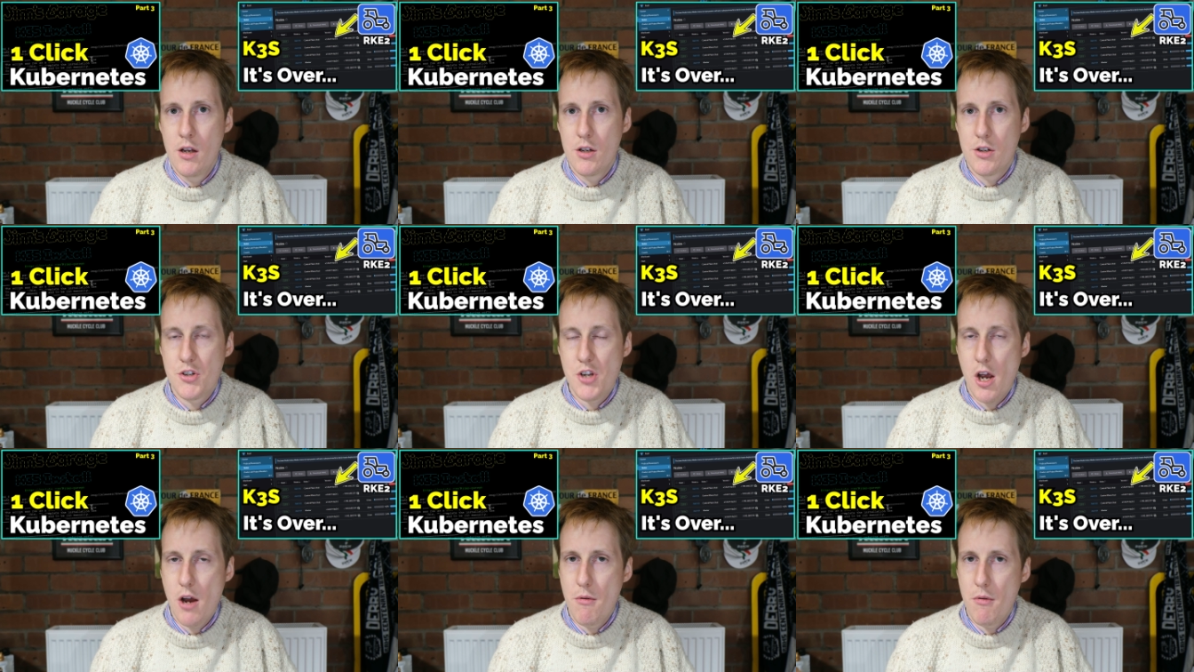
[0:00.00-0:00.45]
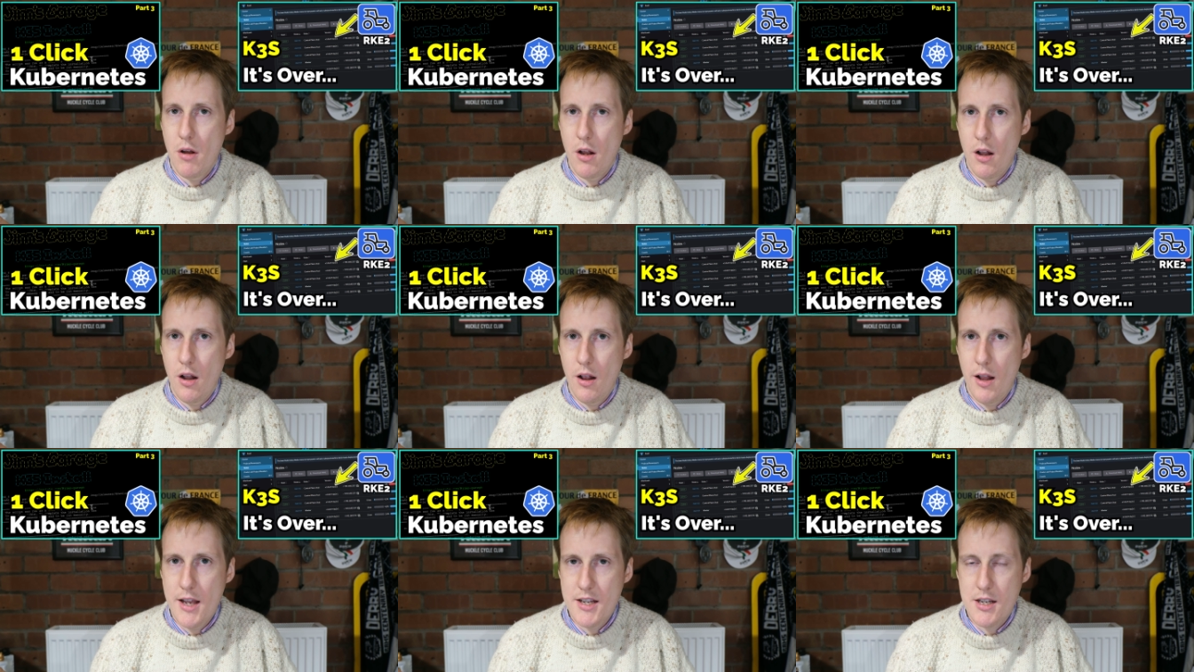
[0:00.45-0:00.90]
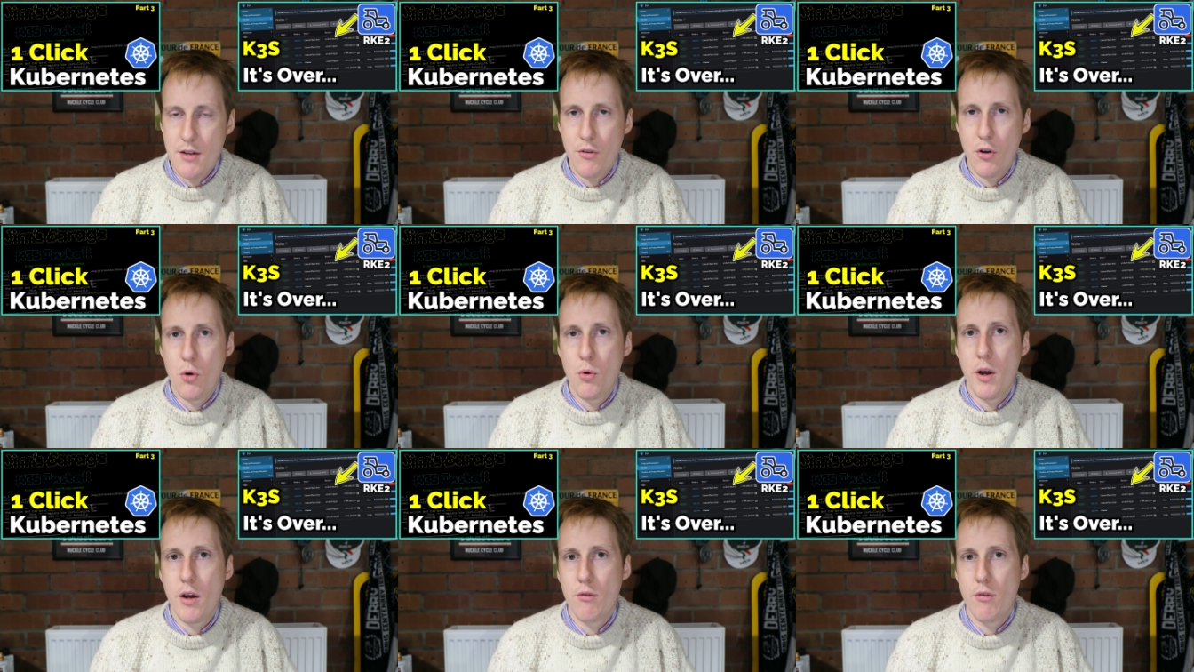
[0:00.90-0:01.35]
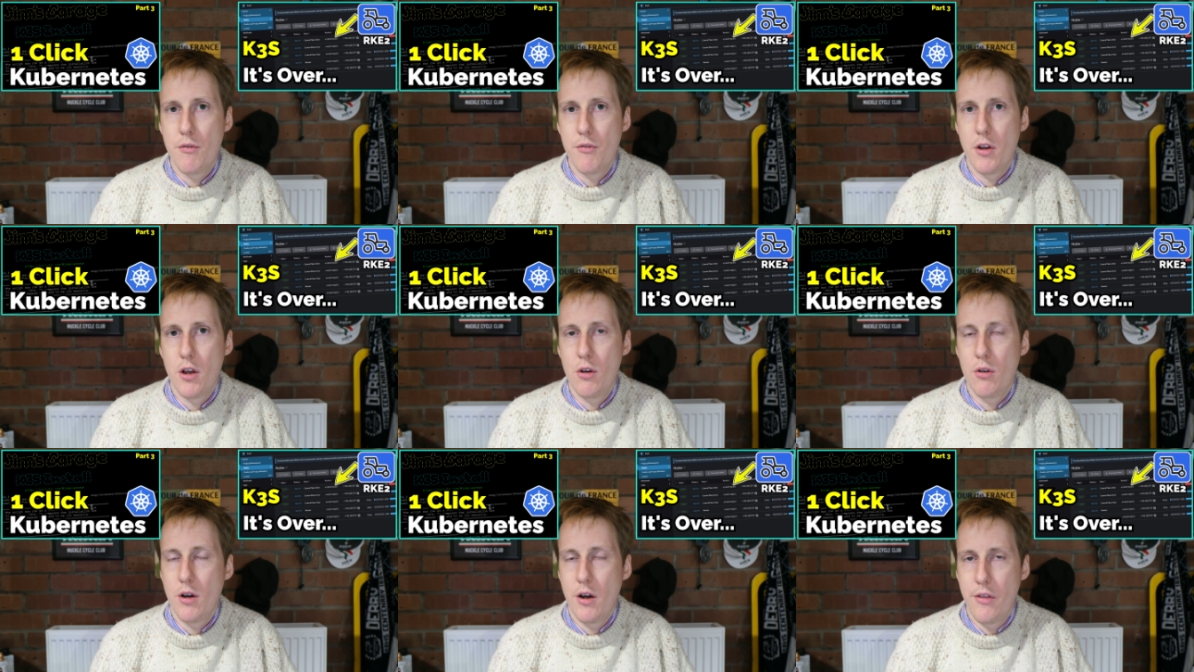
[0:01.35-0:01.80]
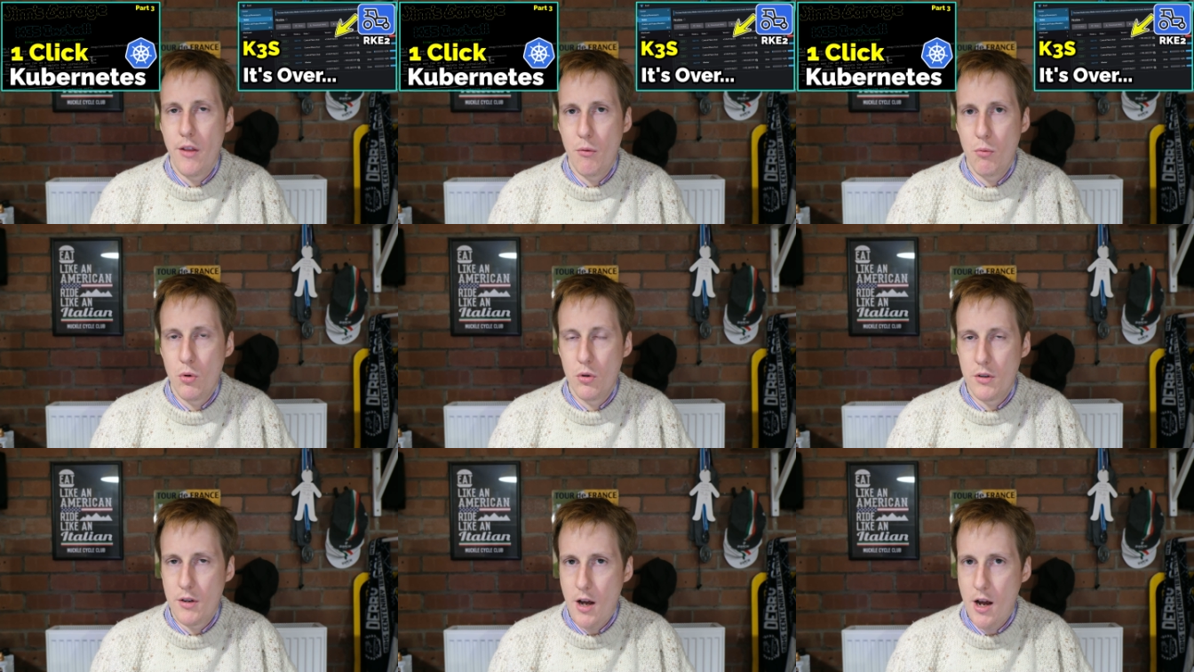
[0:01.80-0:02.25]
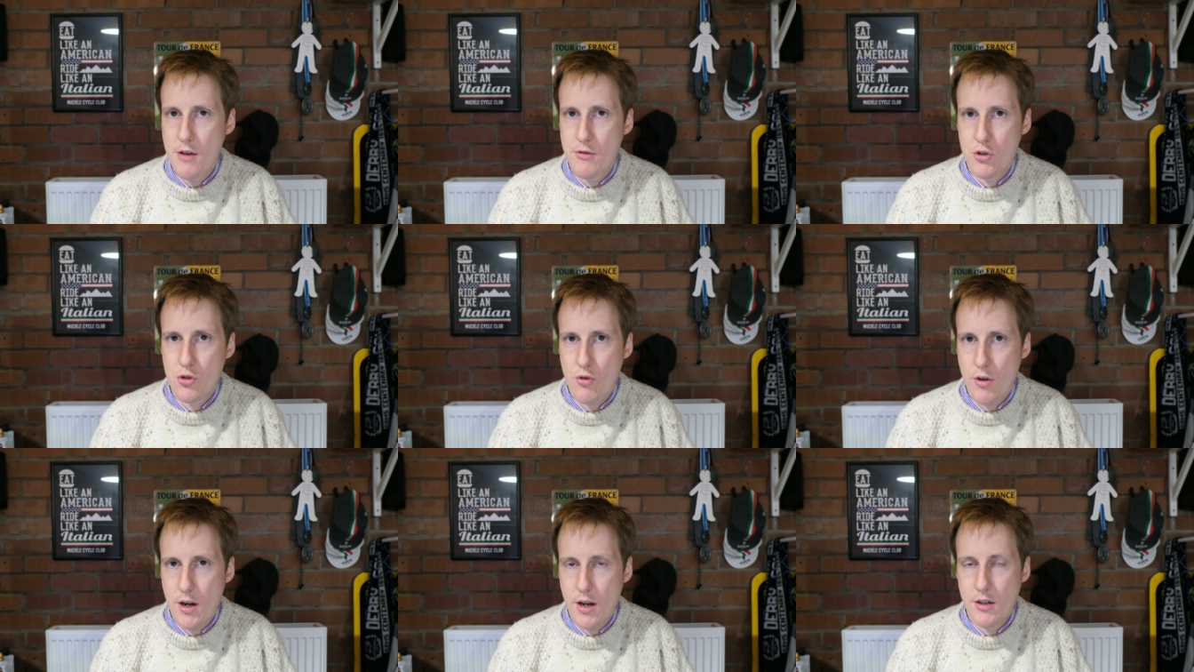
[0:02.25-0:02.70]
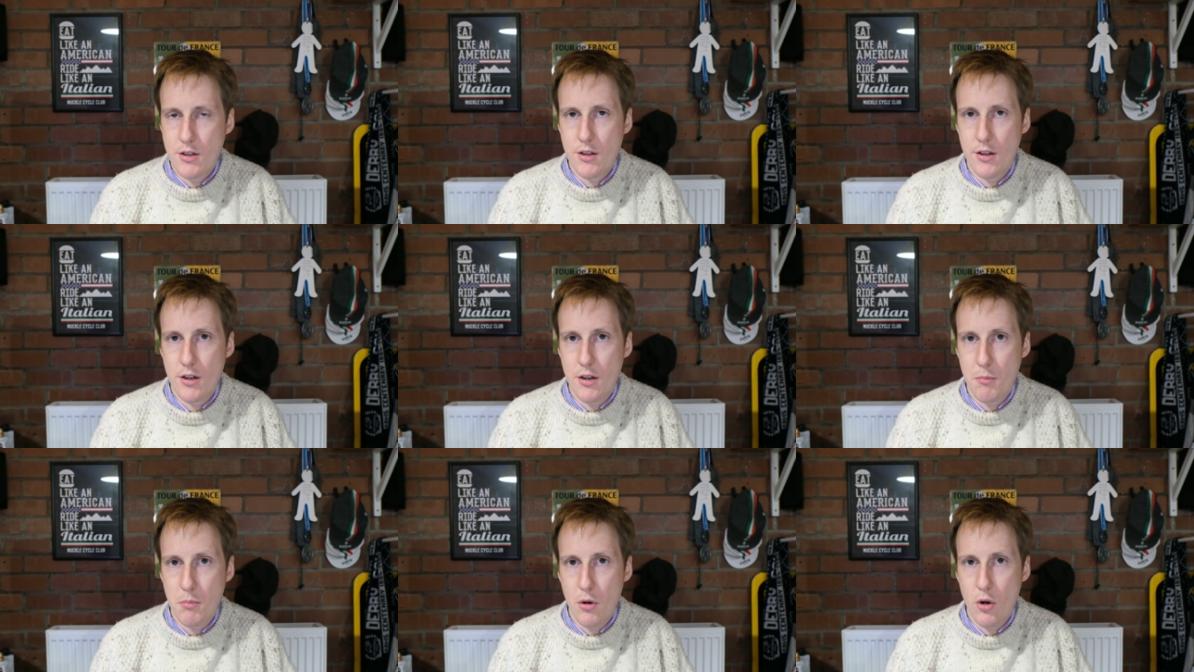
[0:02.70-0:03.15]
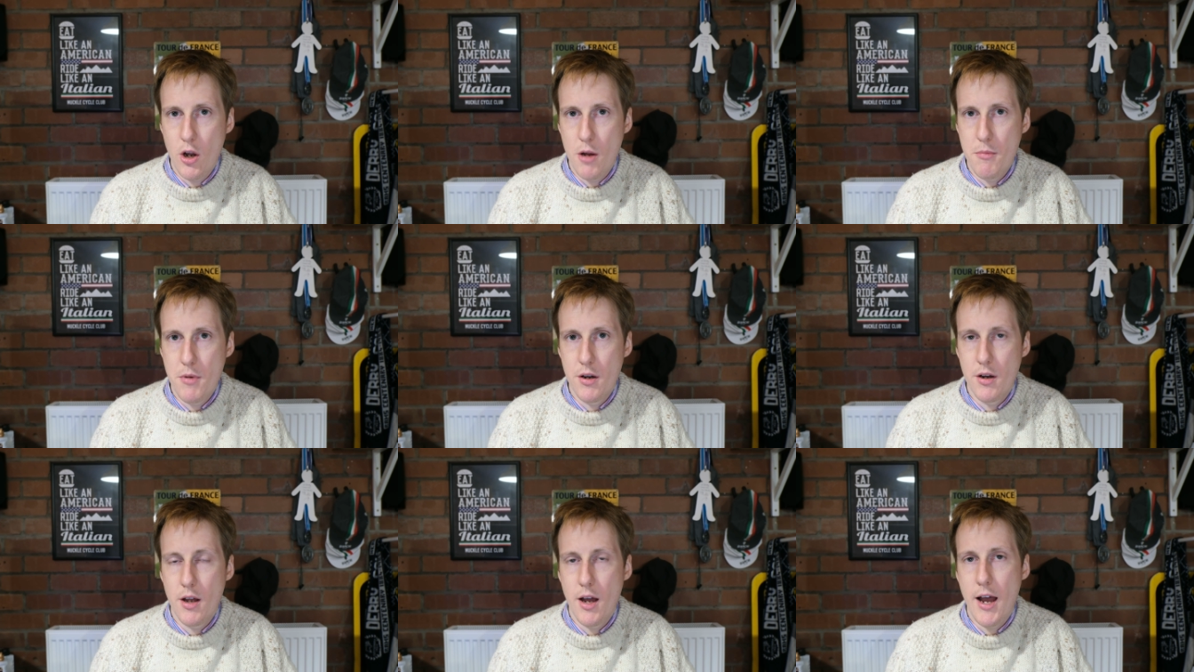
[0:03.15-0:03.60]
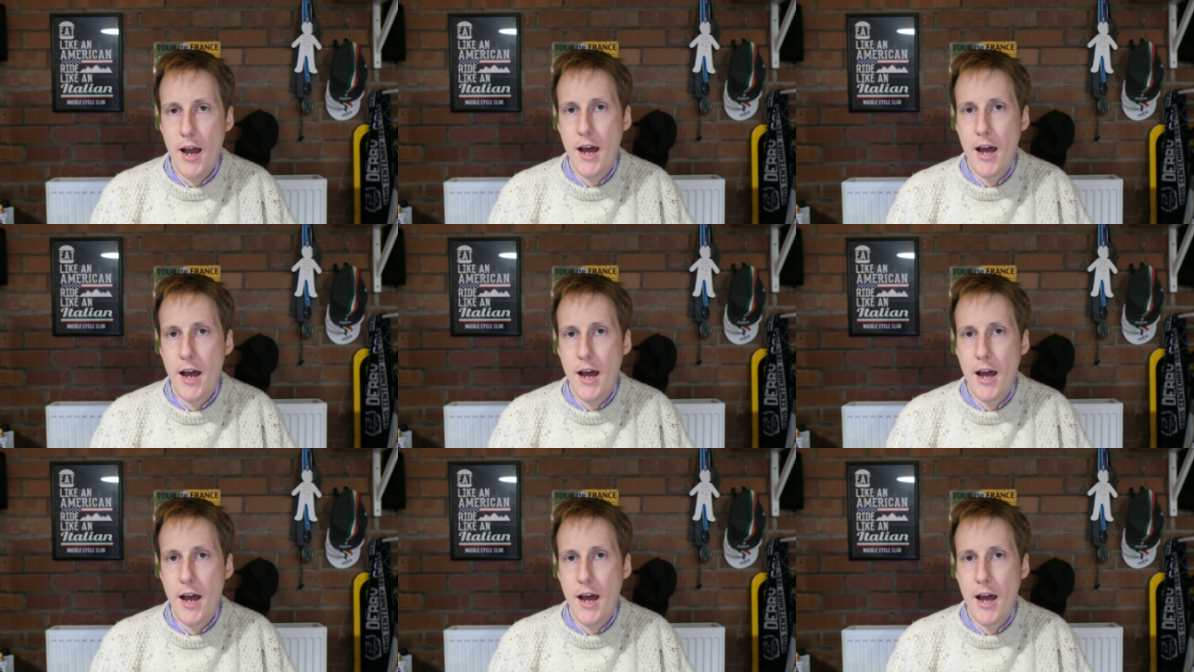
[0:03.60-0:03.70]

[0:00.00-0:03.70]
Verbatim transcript: So let's have a quick review and then we'll dive straight into the deployment,